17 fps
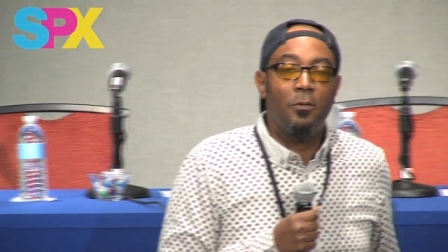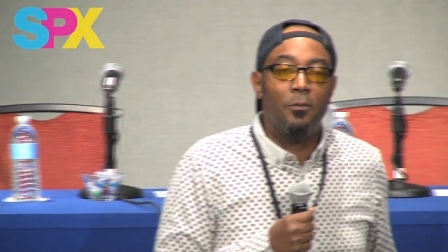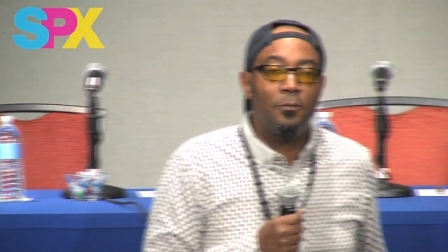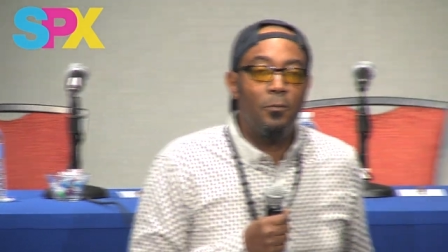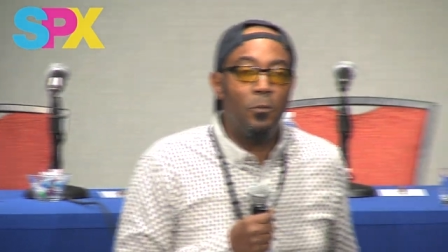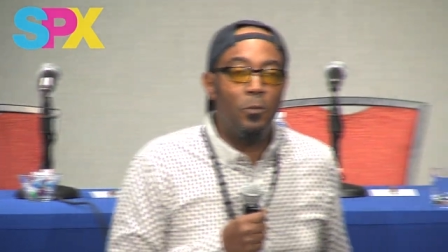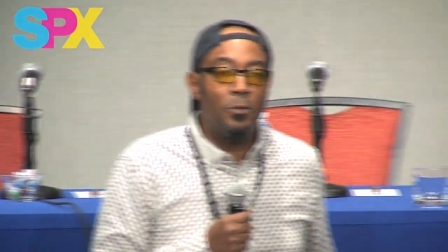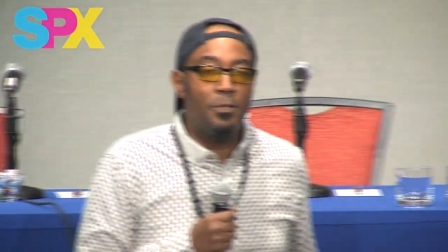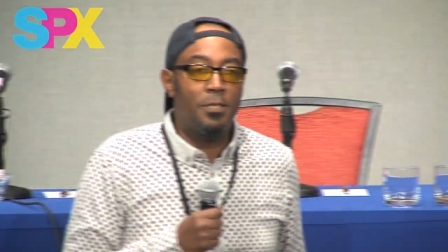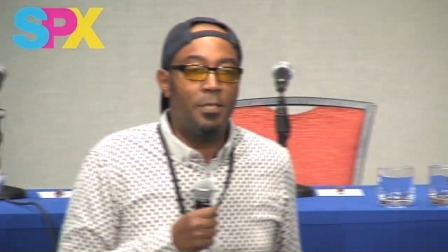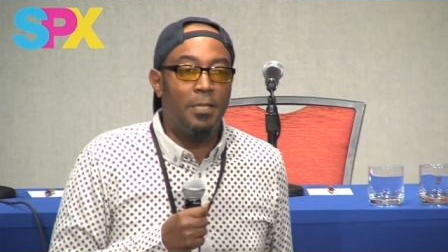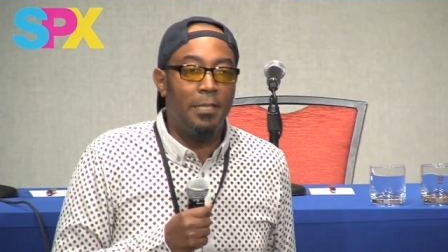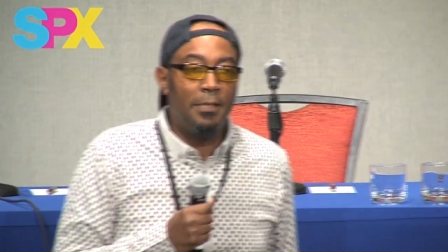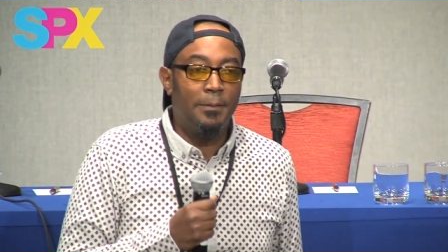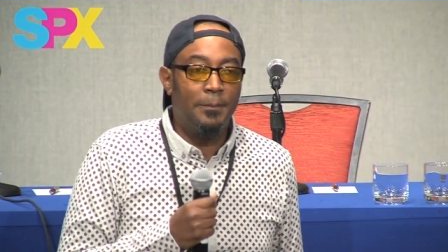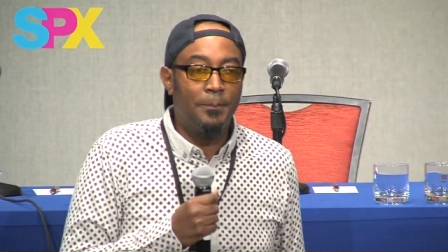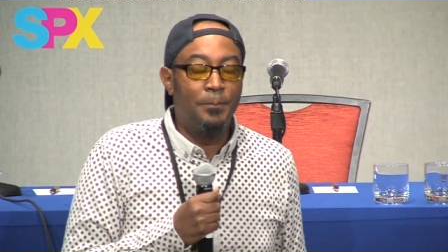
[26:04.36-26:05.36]
or
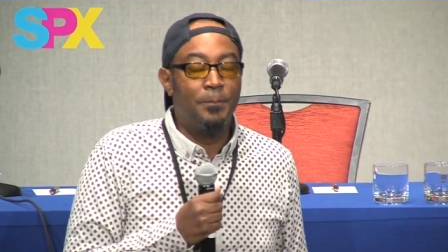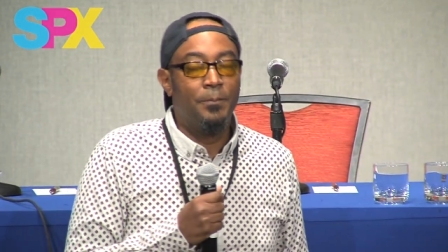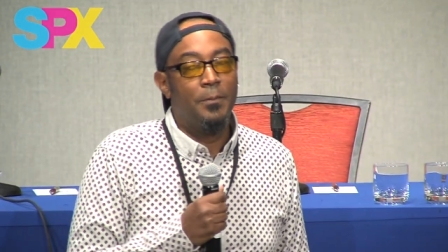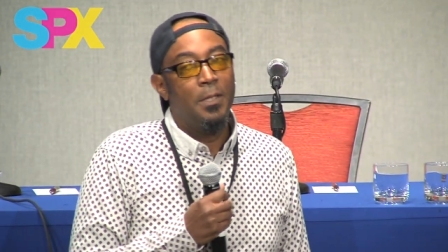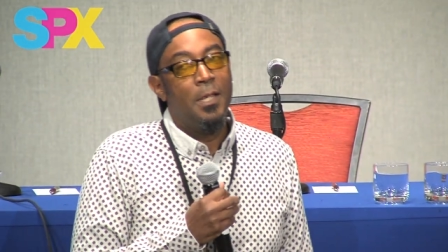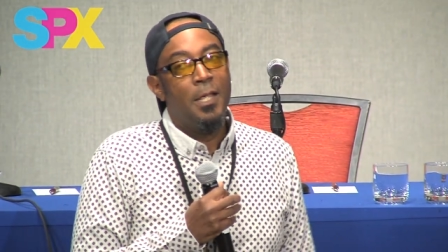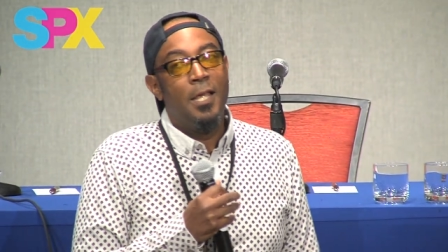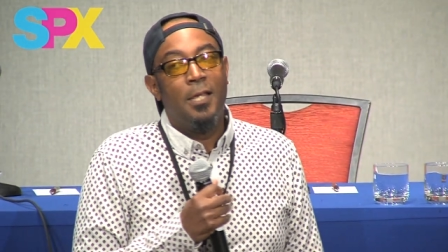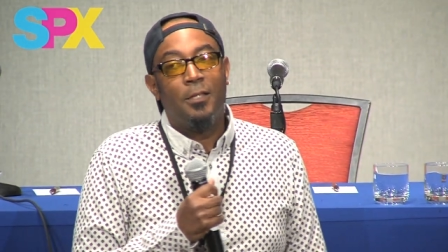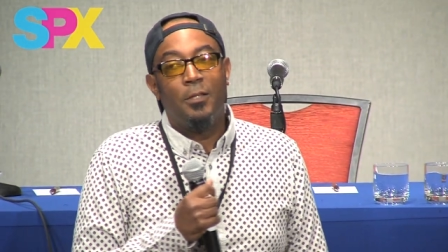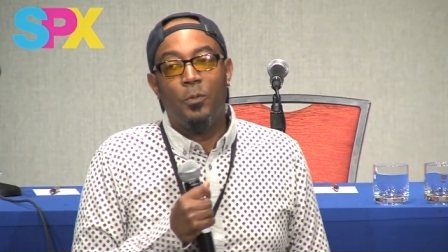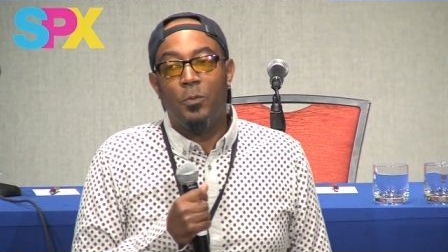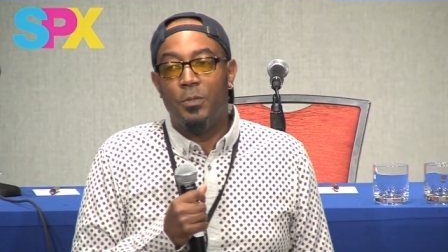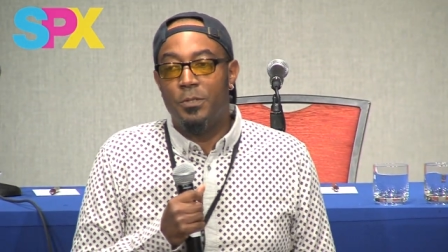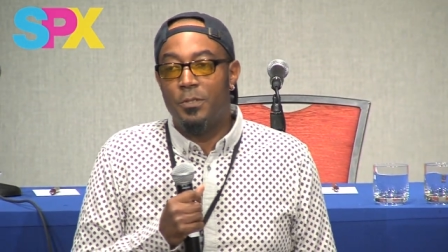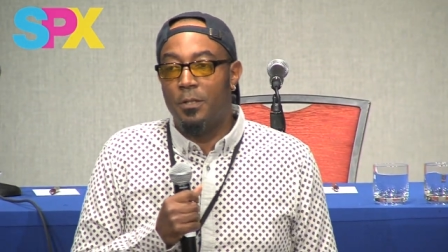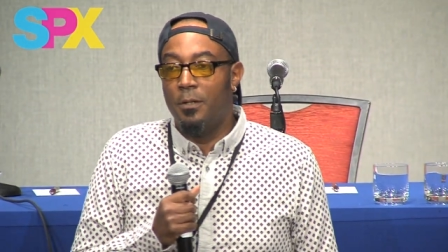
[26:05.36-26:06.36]
14, there
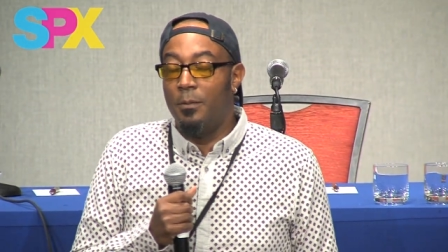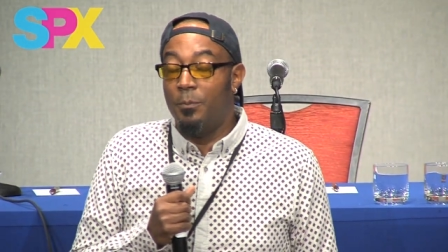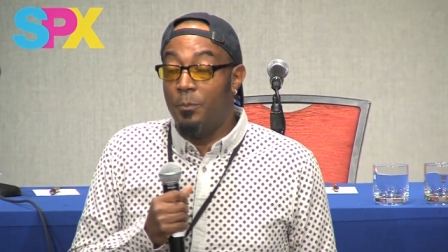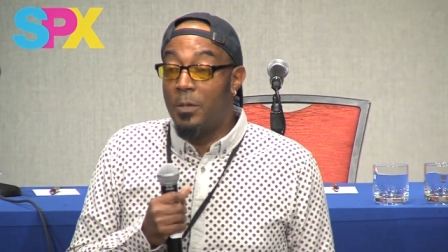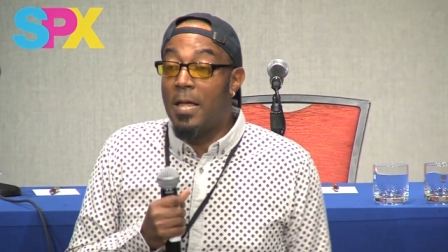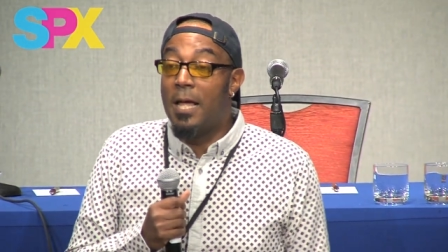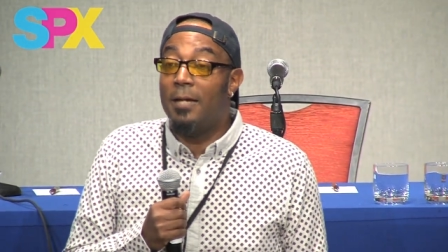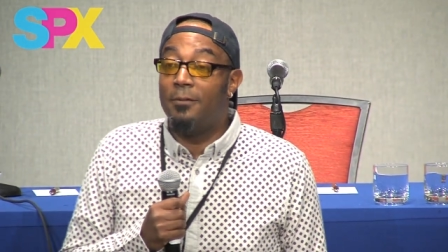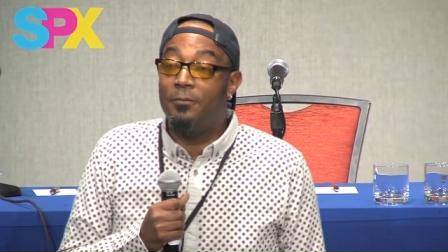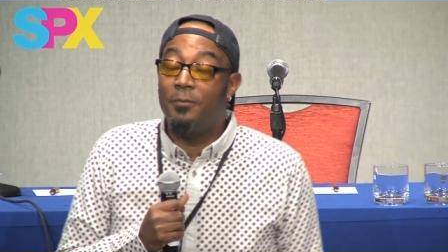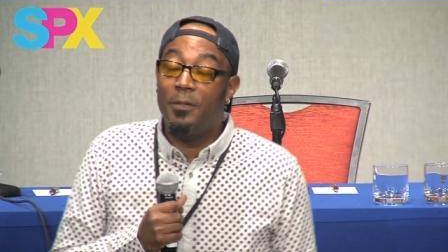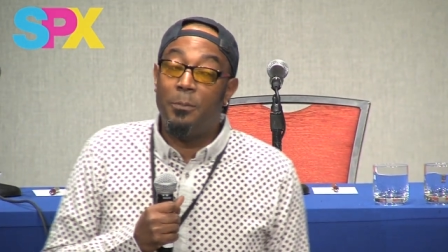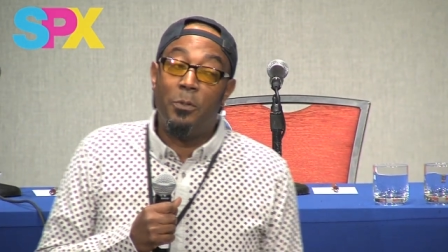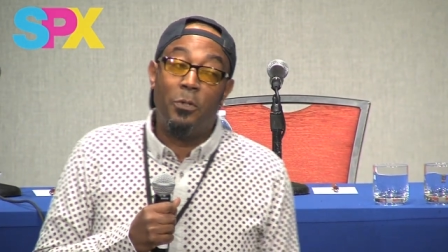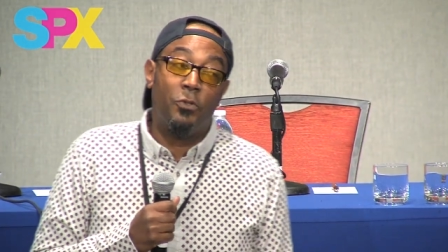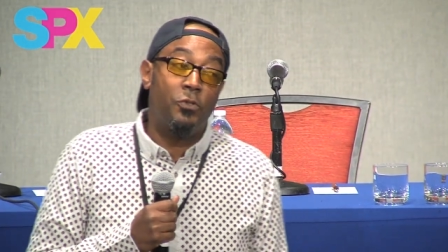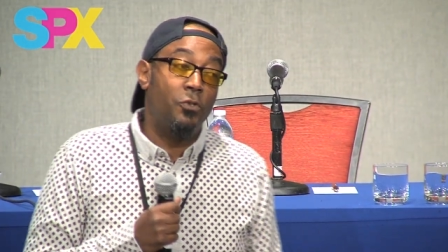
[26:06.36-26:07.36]
was a black
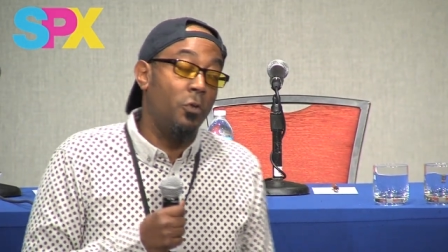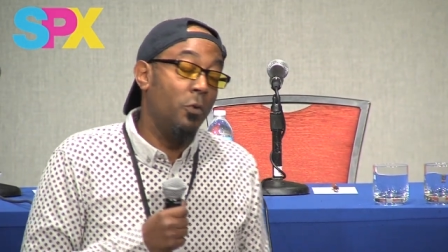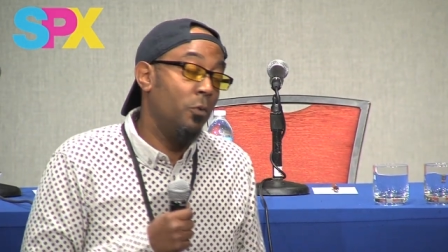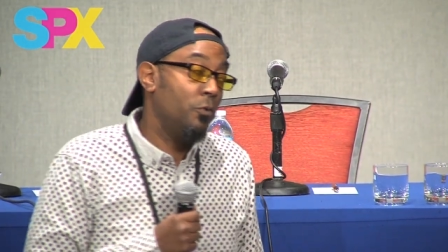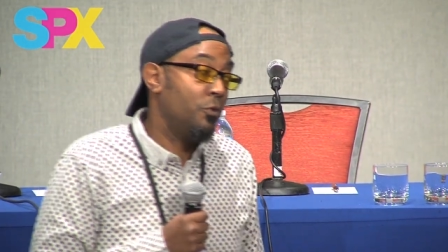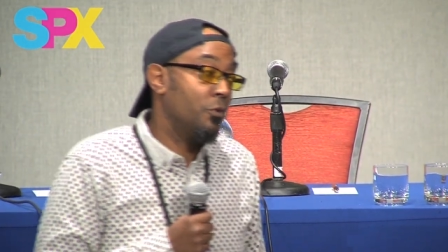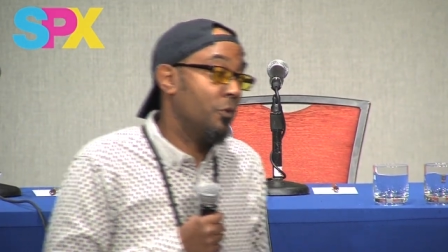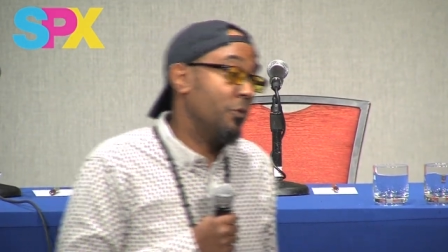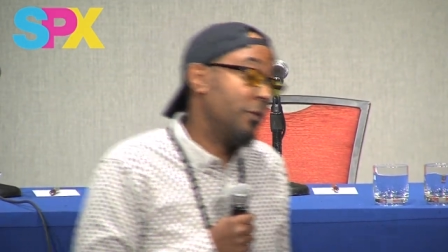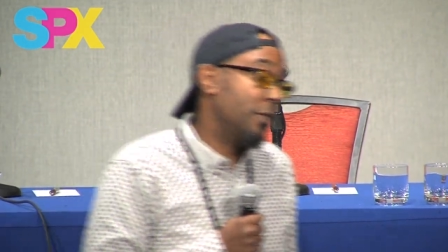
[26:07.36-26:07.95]
female soldier